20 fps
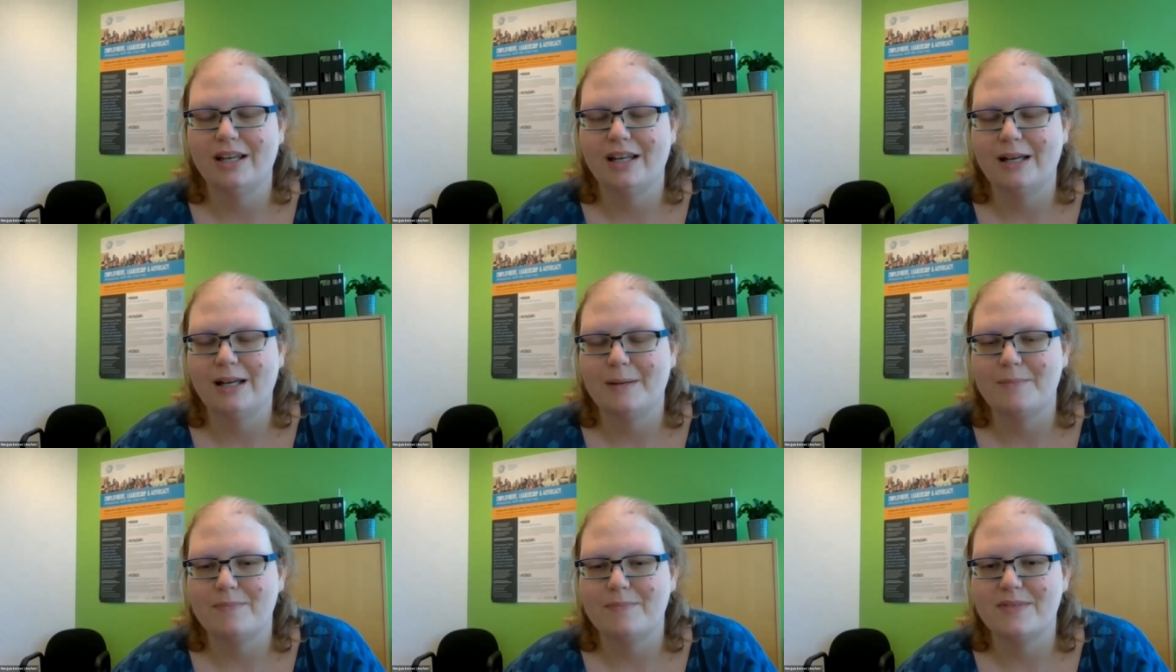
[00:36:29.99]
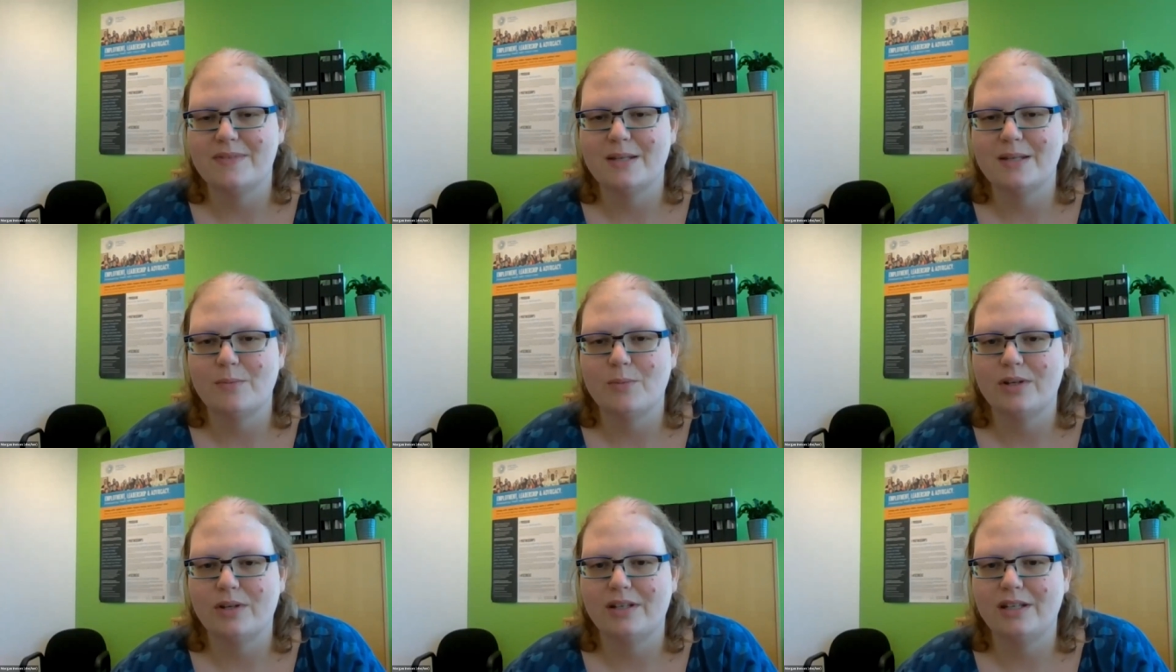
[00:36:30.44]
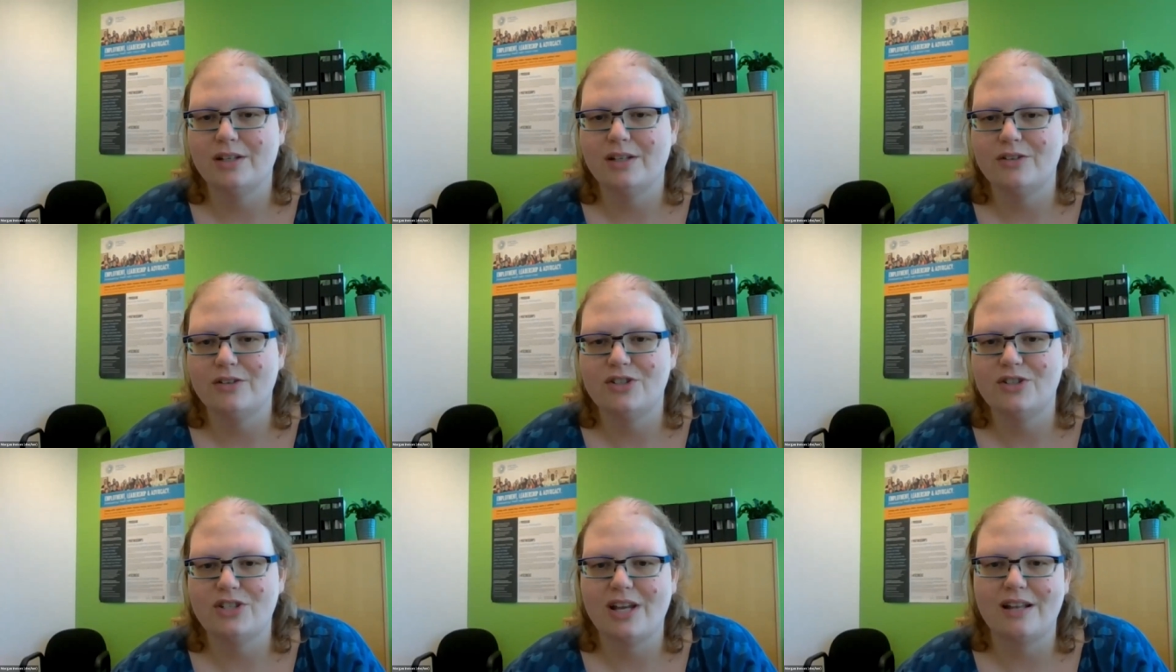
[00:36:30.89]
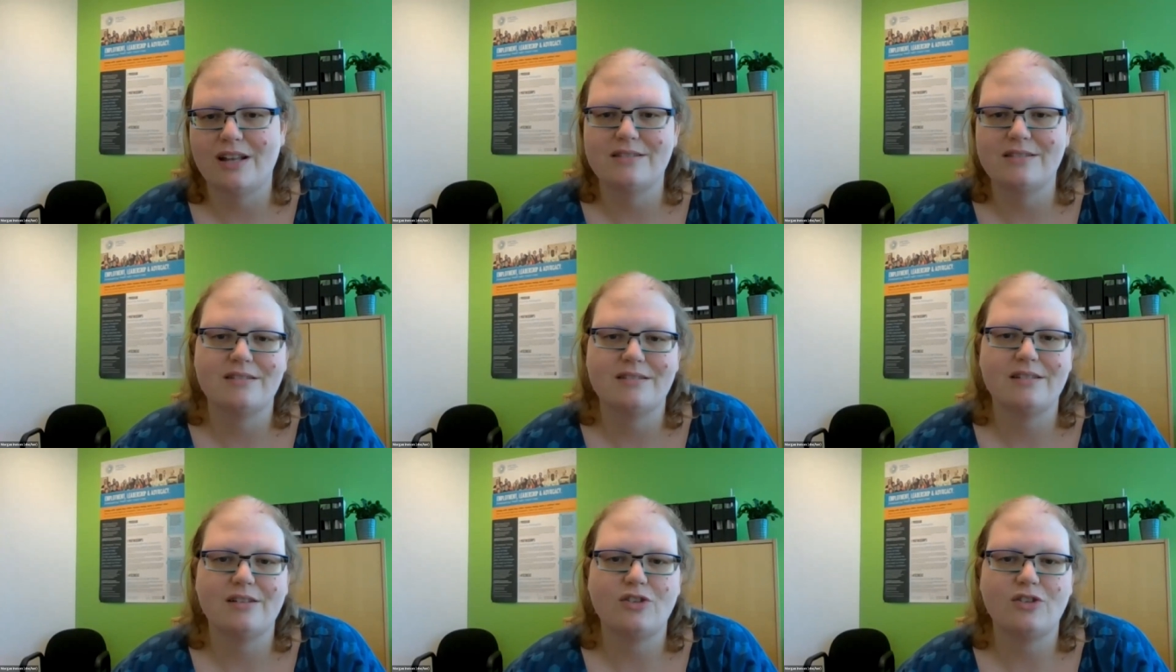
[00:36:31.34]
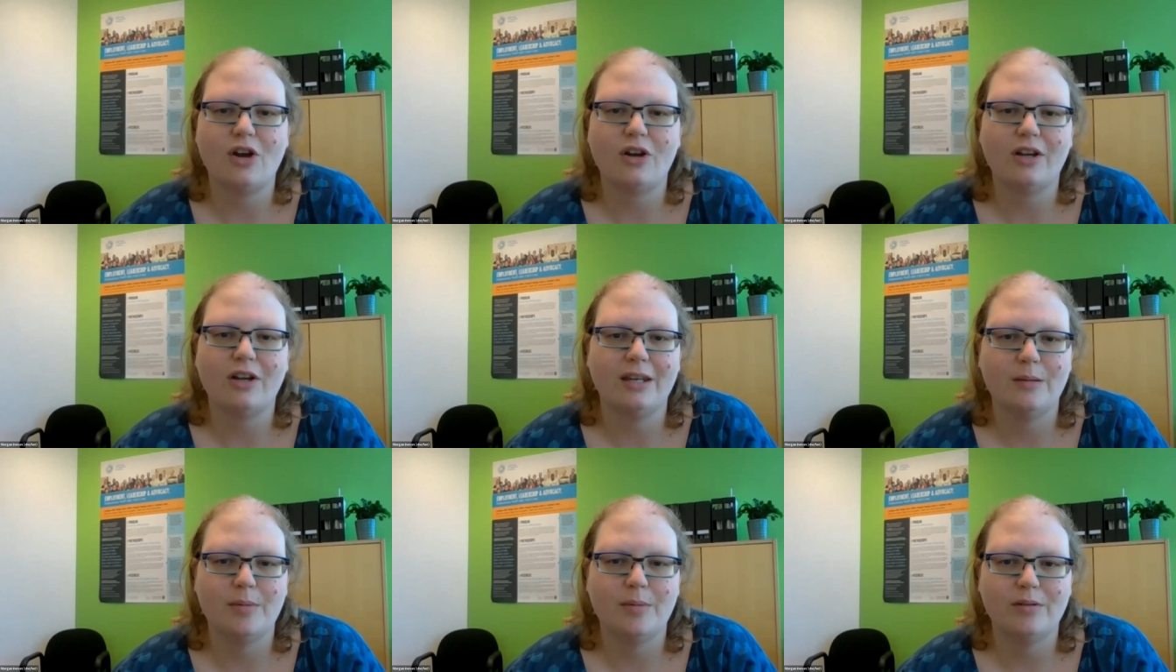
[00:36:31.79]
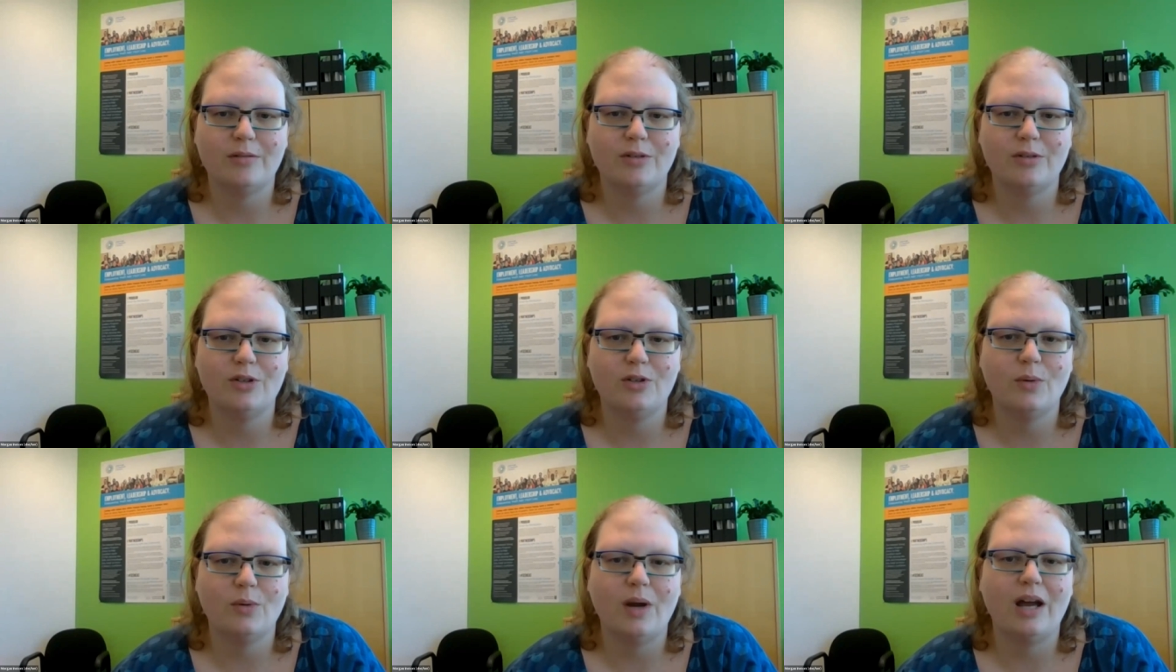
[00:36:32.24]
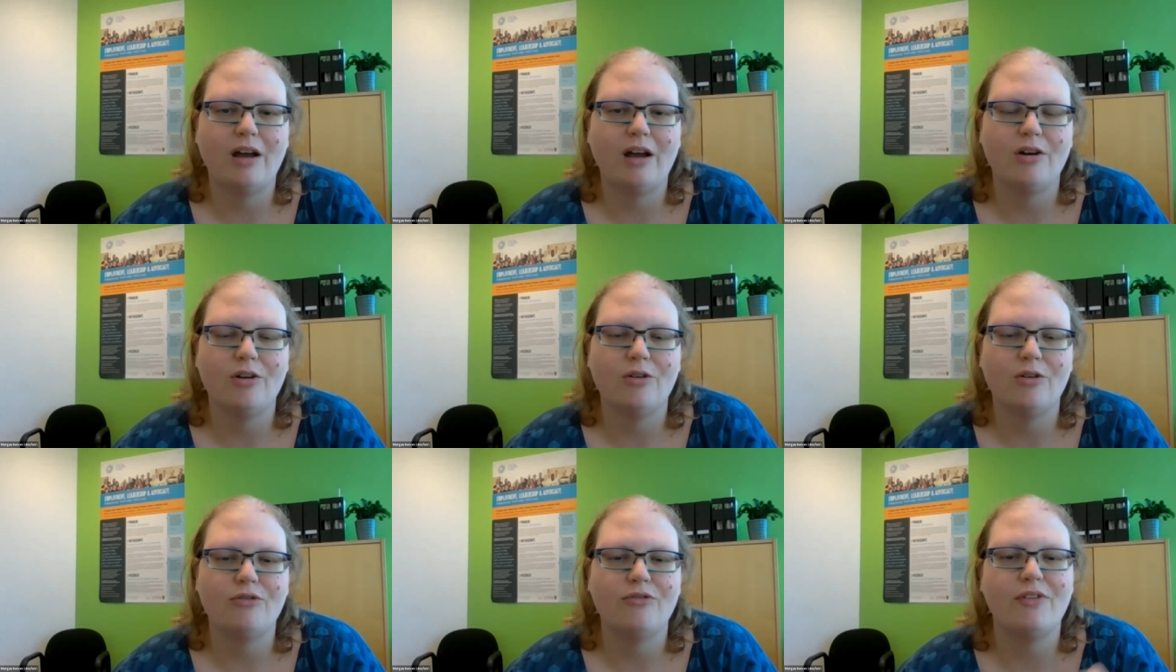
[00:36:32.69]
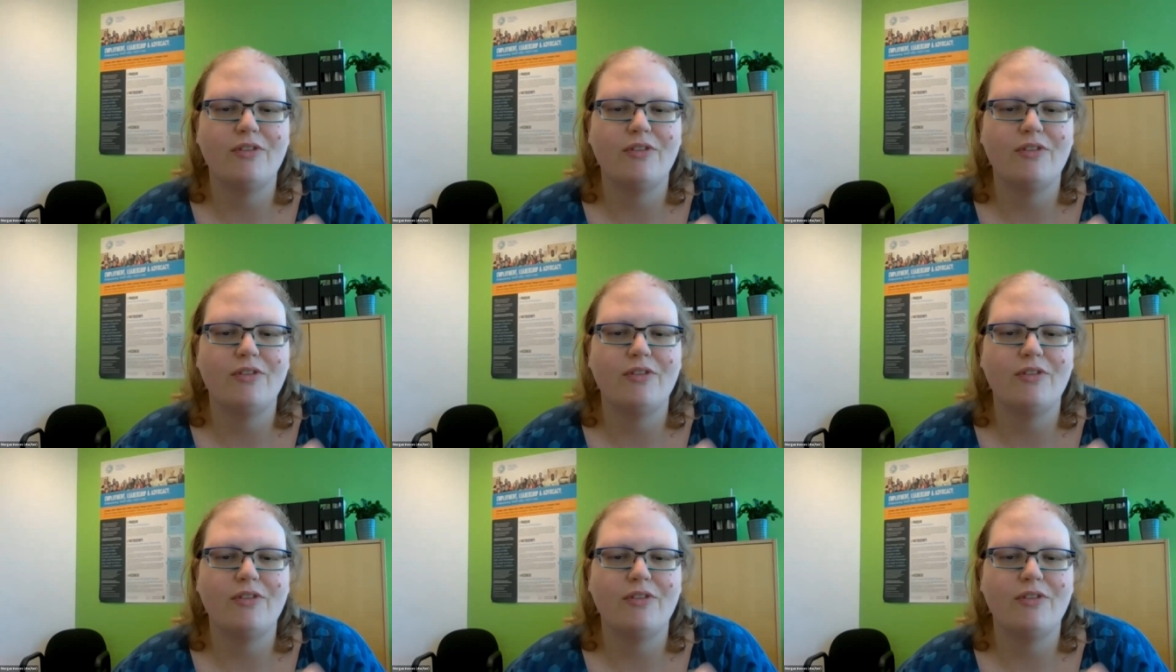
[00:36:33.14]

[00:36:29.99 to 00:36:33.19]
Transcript: Um, someone here in the chat's talking about you know how